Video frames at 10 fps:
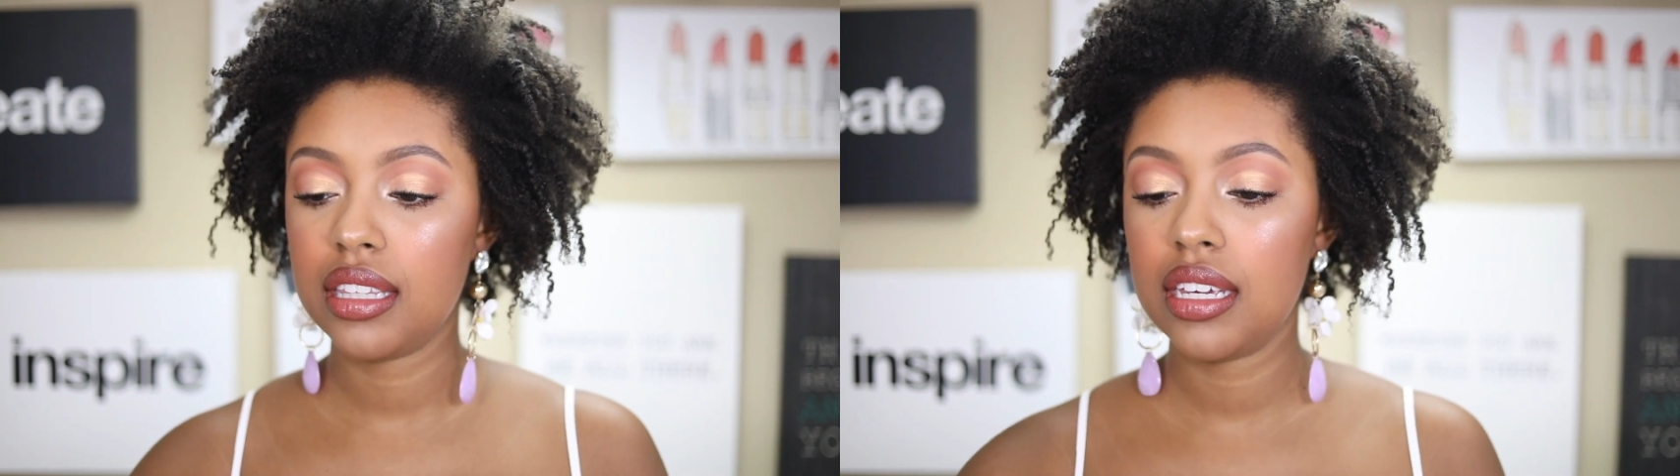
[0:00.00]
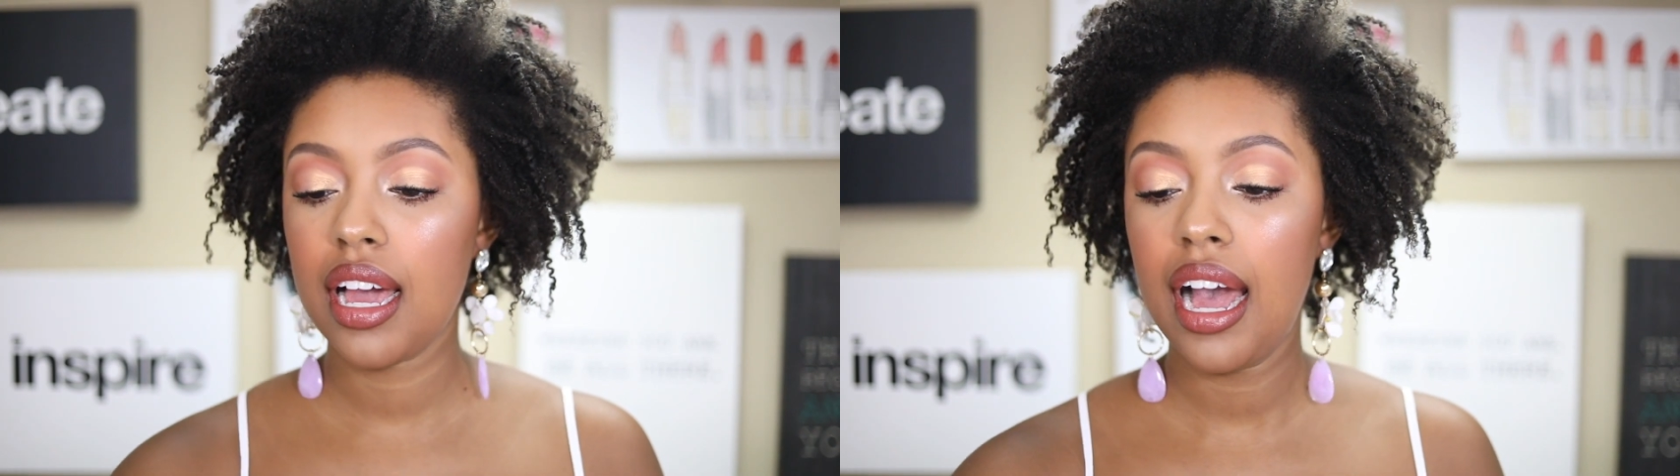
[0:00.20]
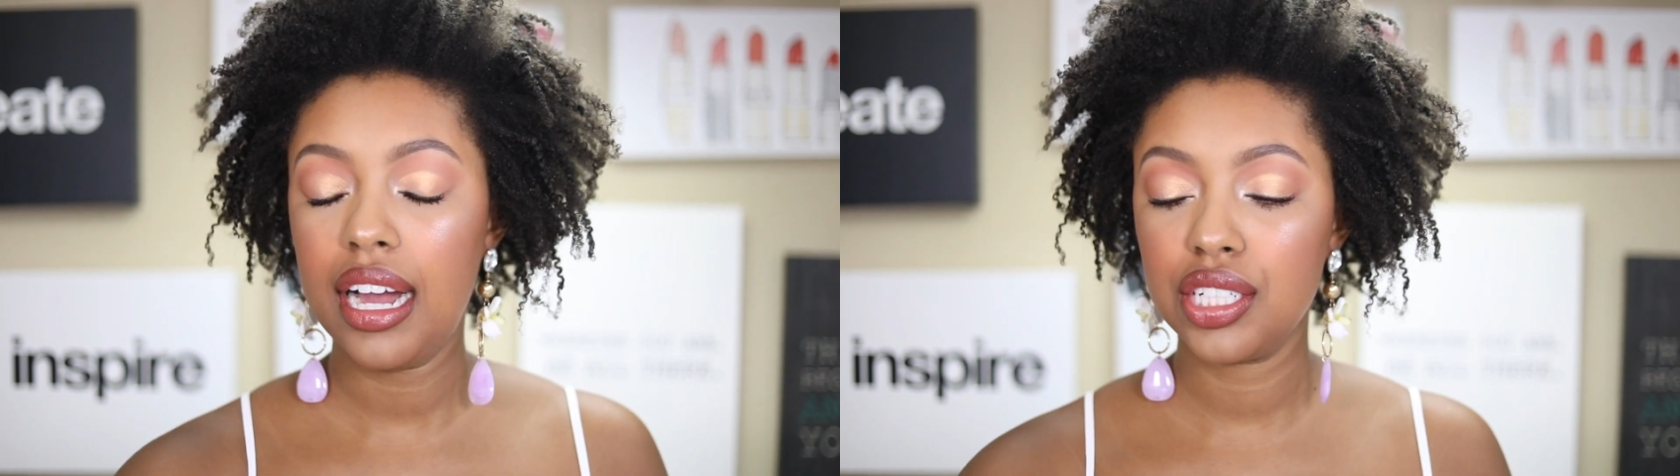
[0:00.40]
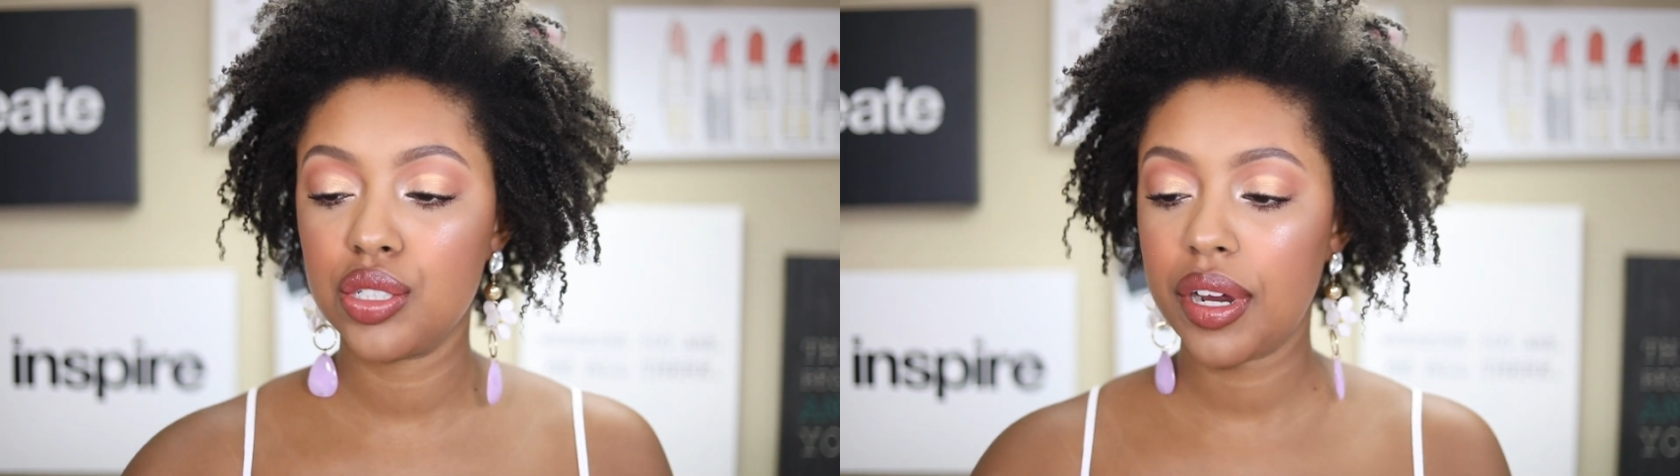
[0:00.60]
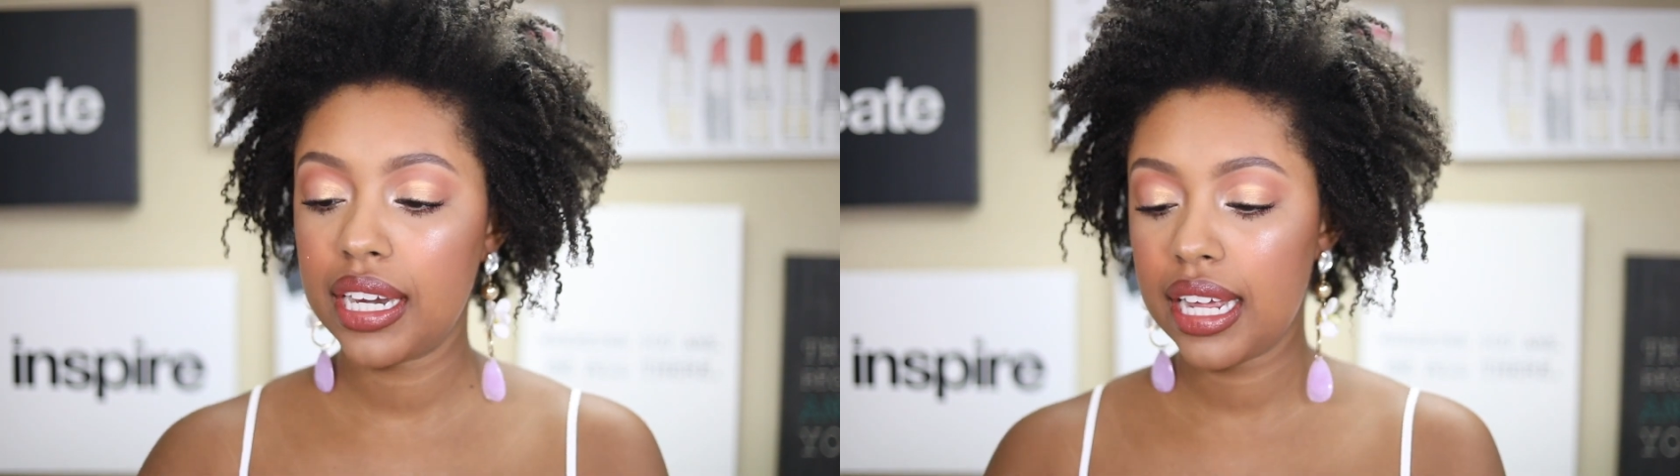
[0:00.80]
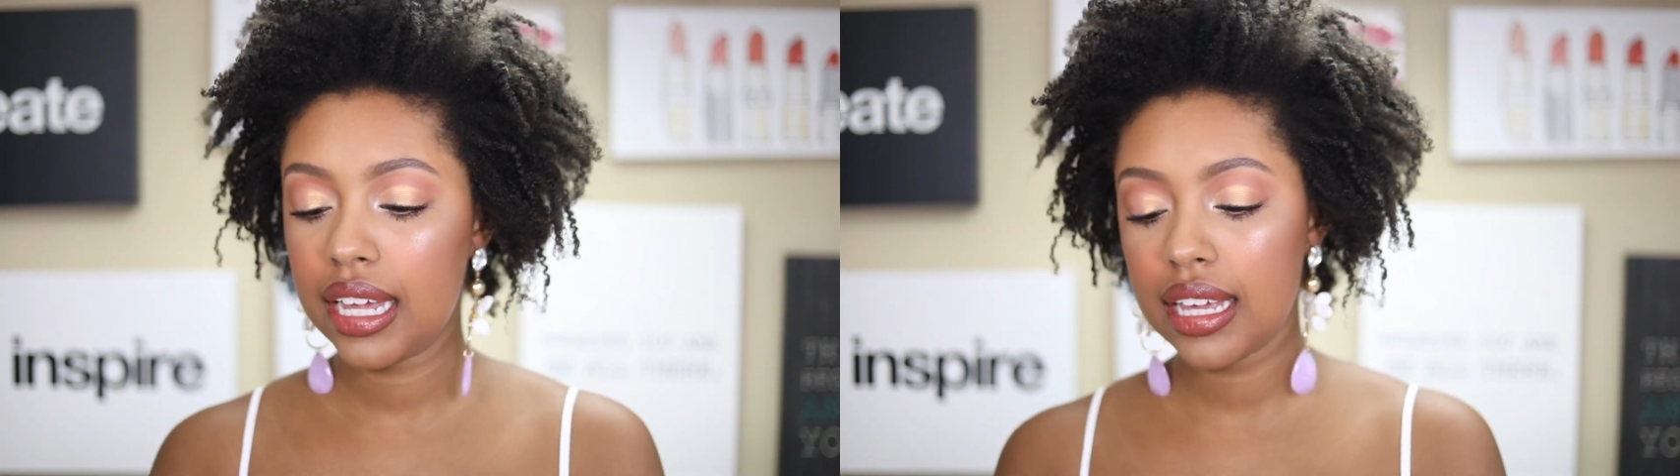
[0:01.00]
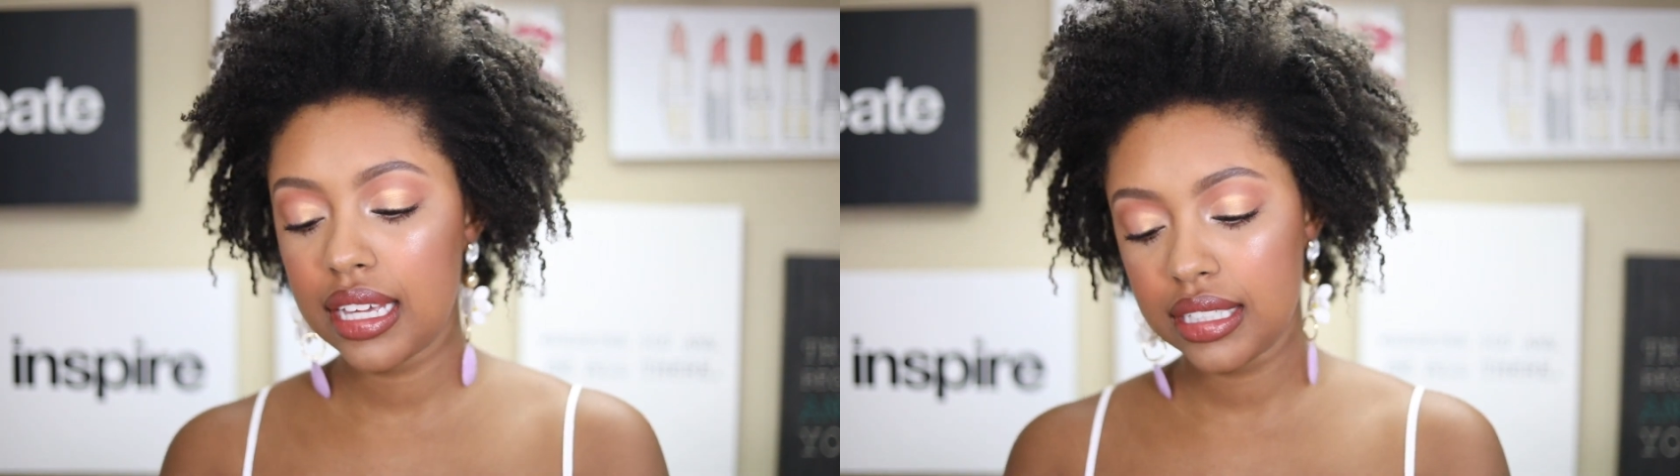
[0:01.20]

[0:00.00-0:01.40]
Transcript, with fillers: the hydrating